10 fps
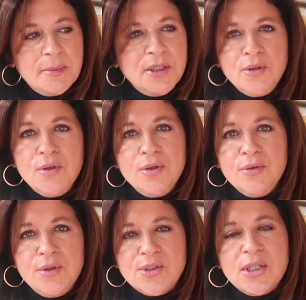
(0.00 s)
I mean,
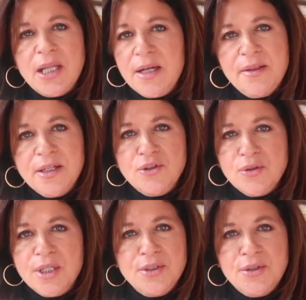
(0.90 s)
there's a lot of things you
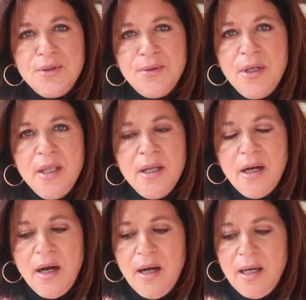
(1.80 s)
can do
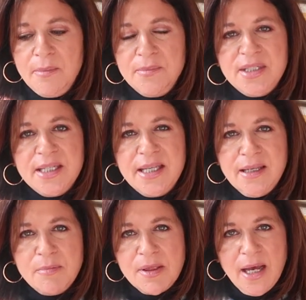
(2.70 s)
to
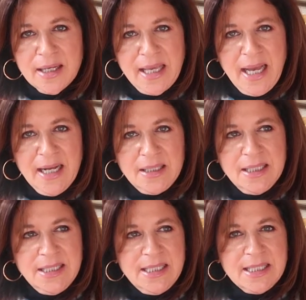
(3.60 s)
keep that
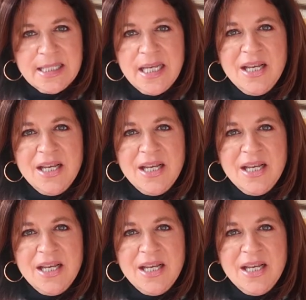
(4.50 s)
callous,